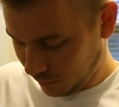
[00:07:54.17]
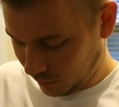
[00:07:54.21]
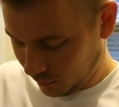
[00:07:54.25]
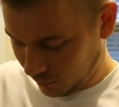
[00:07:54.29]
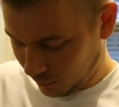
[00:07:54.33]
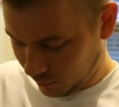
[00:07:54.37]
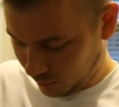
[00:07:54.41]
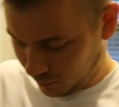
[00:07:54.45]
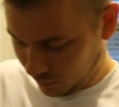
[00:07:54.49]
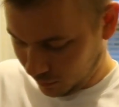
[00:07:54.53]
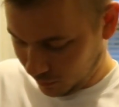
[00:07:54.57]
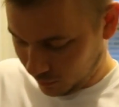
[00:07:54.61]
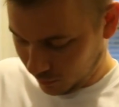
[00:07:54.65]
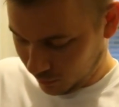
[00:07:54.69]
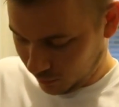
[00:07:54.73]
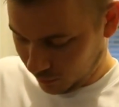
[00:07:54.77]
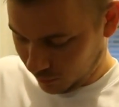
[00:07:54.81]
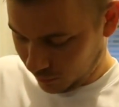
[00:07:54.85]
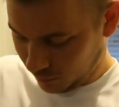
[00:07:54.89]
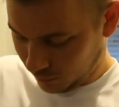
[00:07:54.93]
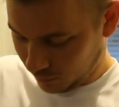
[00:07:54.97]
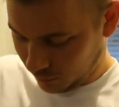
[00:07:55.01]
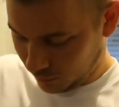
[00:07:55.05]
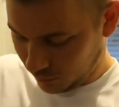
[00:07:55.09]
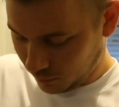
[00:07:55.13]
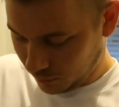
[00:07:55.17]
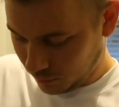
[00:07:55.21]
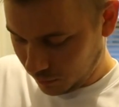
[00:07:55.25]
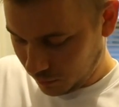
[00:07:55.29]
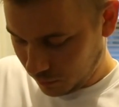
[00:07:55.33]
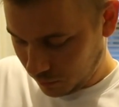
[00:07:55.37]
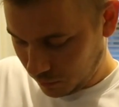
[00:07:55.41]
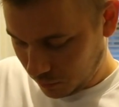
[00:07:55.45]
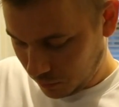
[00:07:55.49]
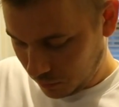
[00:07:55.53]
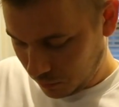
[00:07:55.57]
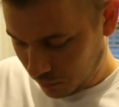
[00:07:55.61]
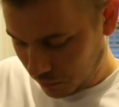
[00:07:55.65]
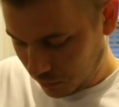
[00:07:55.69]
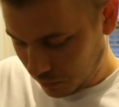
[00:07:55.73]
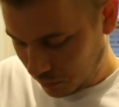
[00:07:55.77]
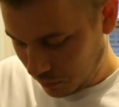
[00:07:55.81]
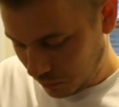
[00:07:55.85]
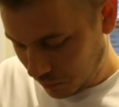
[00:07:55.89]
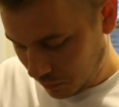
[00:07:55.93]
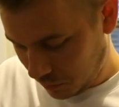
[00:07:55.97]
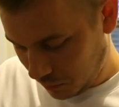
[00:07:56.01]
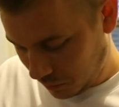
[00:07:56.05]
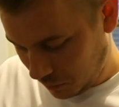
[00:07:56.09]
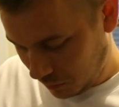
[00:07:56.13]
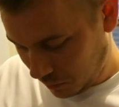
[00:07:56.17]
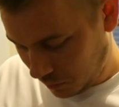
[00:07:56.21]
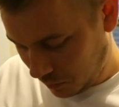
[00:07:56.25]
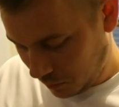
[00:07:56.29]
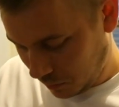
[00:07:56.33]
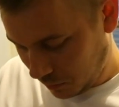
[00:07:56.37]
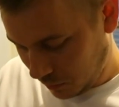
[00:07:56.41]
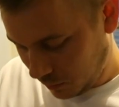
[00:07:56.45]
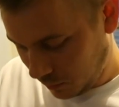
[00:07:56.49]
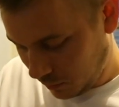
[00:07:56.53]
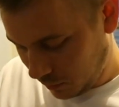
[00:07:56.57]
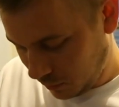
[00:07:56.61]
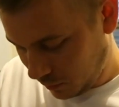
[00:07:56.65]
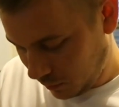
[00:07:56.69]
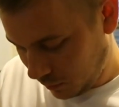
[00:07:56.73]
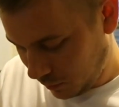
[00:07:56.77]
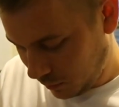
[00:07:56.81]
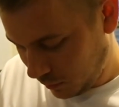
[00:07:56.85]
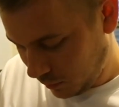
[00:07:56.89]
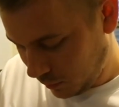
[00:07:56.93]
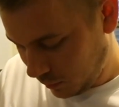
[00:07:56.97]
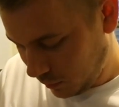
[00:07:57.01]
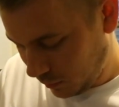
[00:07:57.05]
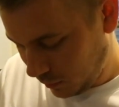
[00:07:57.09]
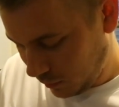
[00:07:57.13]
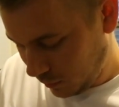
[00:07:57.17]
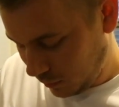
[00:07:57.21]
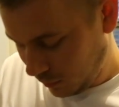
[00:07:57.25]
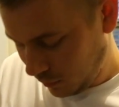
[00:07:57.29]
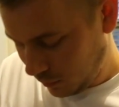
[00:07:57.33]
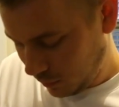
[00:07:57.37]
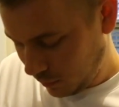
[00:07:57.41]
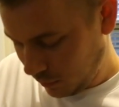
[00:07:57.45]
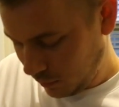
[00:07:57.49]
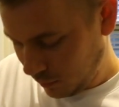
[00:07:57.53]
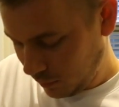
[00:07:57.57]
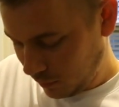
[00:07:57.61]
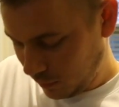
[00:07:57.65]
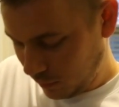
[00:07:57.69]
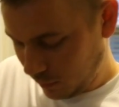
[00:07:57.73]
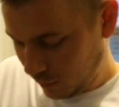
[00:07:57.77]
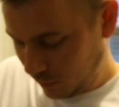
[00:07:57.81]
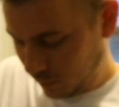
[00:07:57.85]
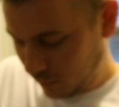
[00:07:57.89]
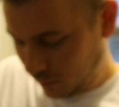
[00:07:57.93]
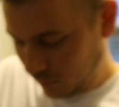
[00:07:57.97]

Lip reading: Nobody speaks.